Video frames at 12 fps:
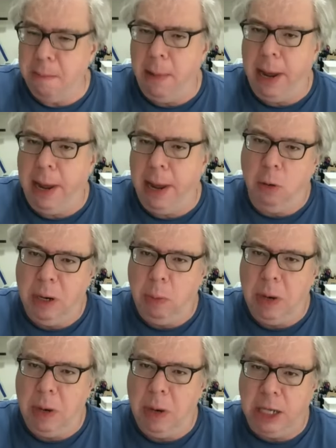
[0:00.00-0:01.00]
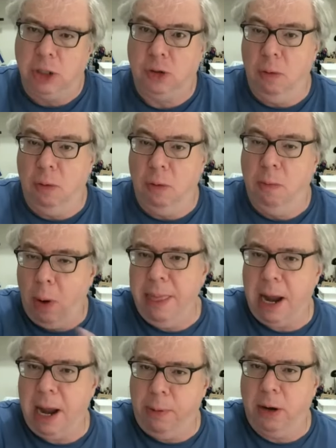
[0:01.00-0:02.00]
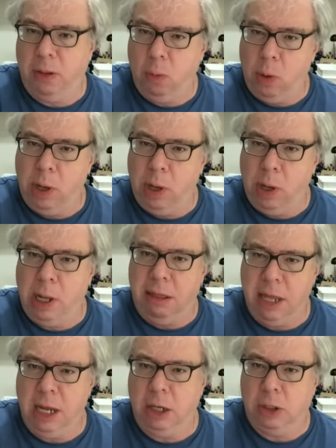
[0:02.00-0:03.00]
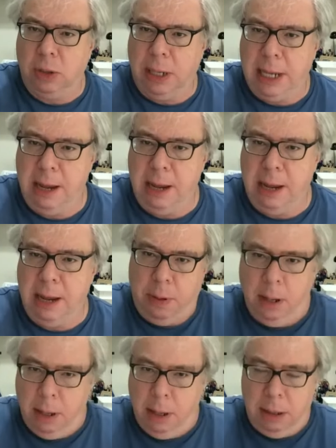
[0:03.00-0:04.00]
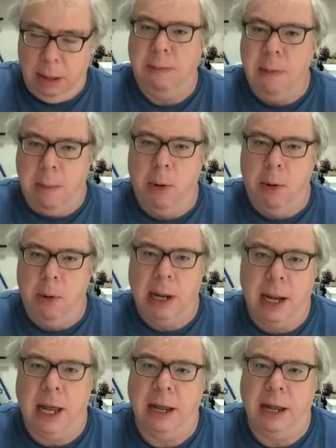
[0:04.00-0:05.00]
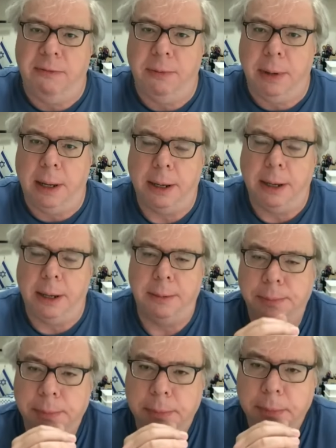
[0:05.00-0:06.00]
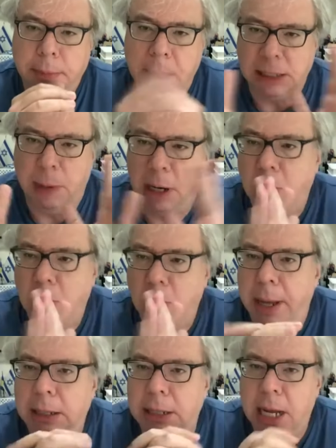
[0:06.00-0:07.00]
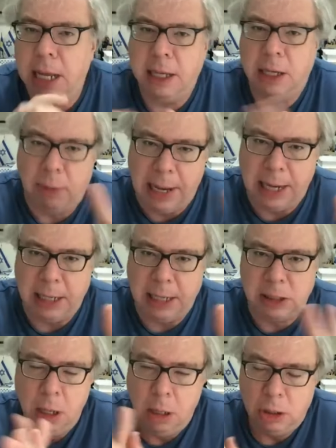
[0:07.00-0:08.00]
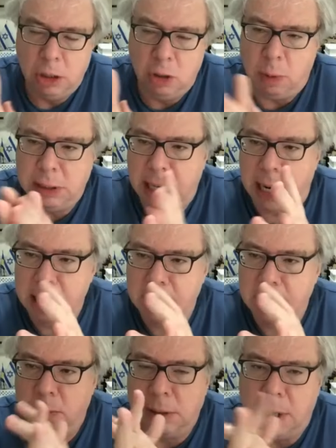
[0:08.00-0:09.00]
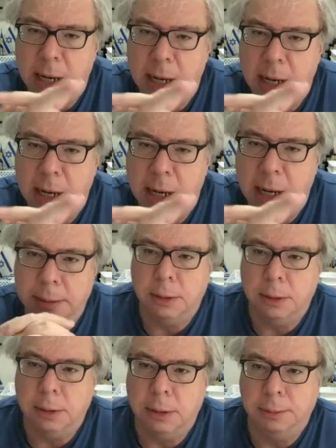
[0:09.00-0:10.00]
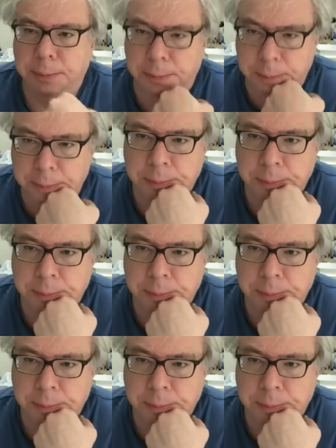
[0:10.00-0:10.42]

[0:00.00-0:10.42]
that might do. We need to do more in that part of the world, I think, to keep this memory alive. That's my comment. And I think it relates to what Daniel was saying. So